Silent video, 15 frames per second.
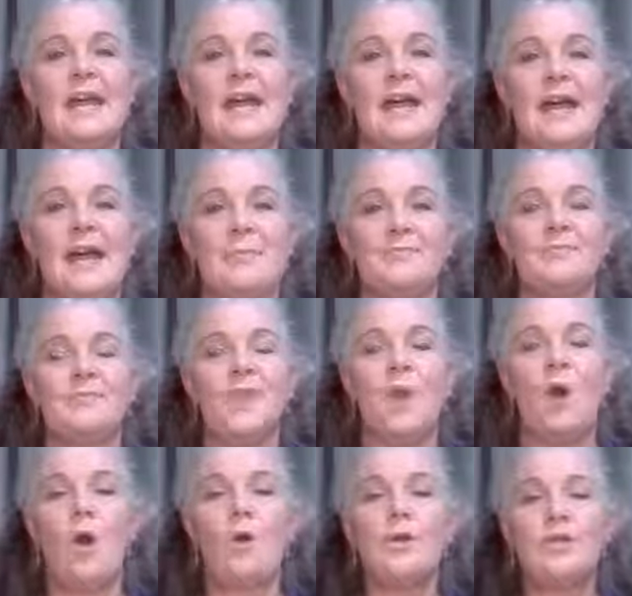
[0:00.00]

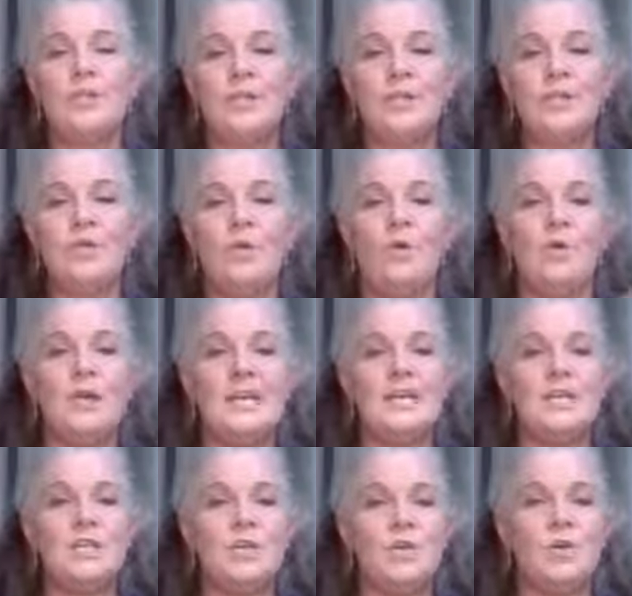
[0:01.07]
on you or
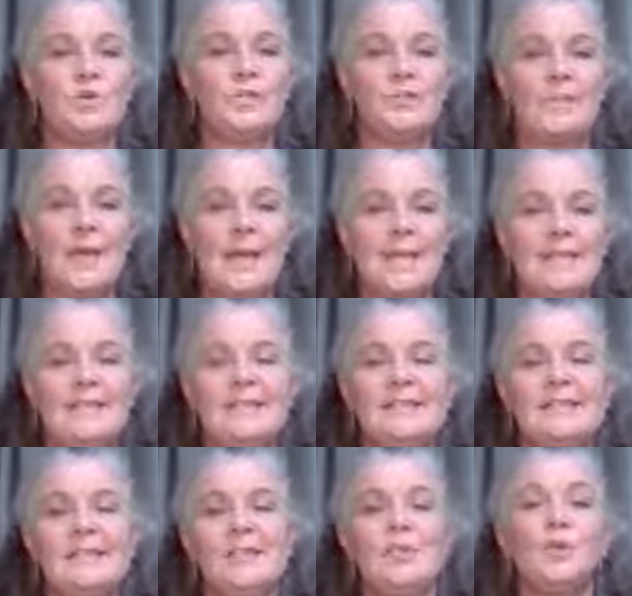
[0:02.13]
in your space,